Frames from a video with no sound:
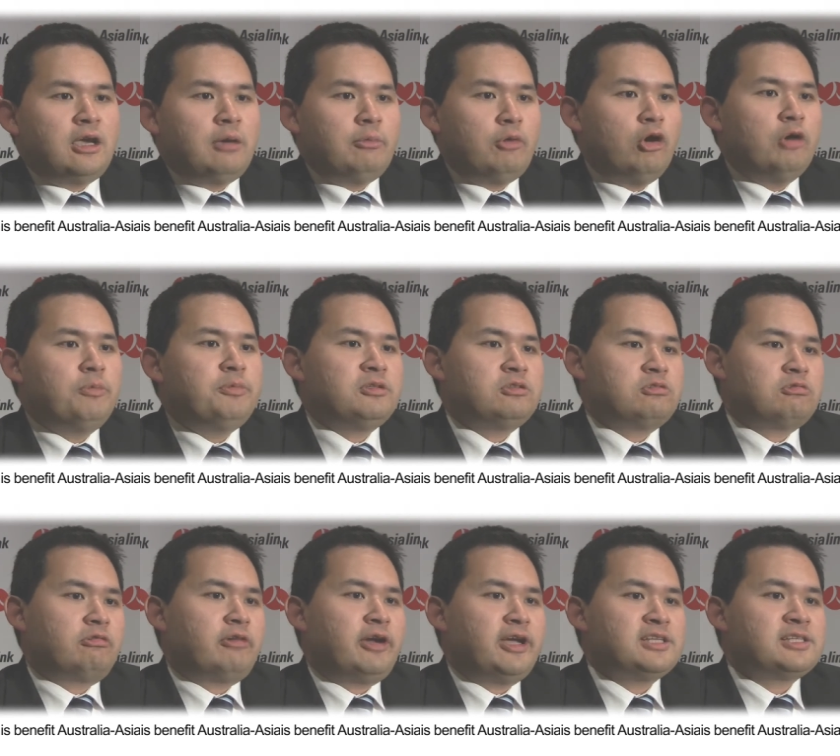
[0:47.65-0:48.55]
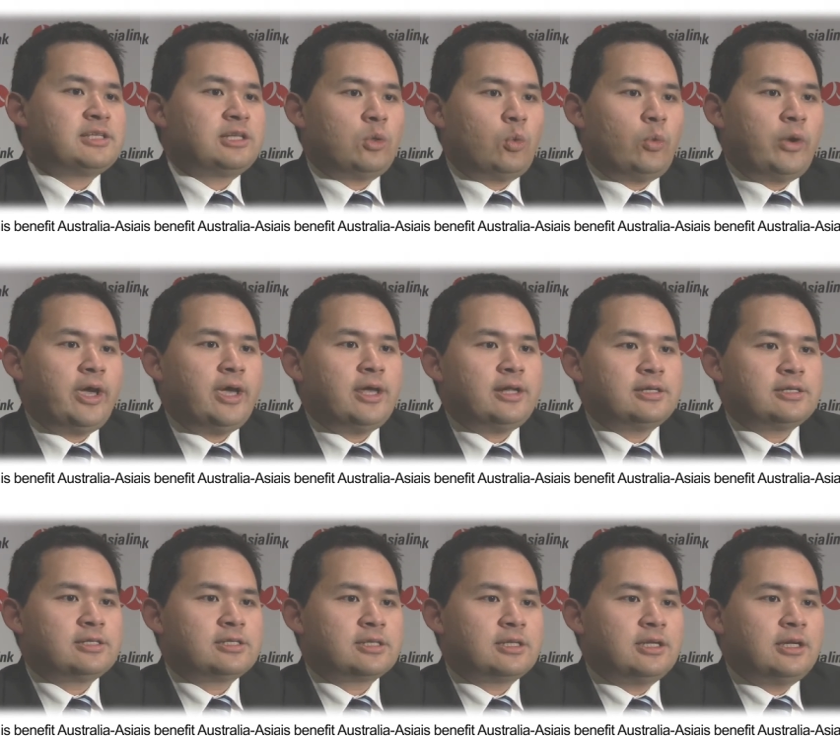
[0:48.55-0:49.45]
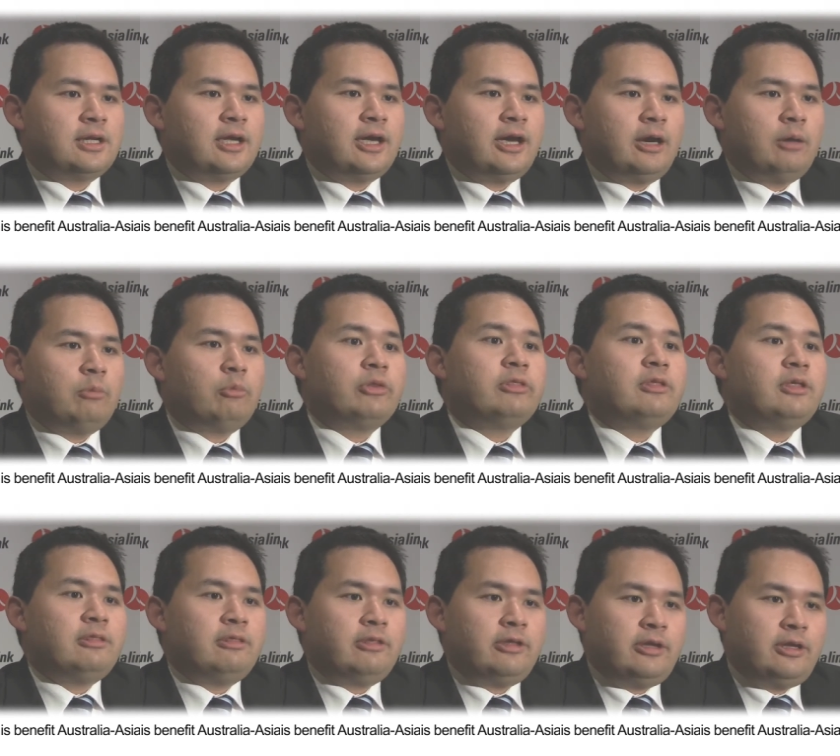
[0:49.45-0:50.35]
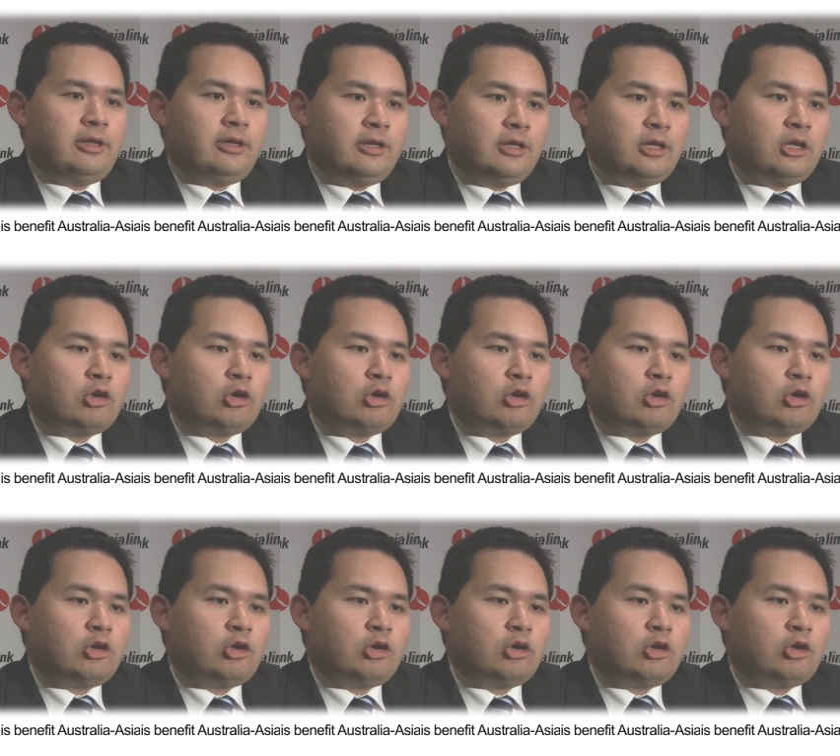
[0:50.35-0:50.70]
I'm hoping to raise an awareness um, within the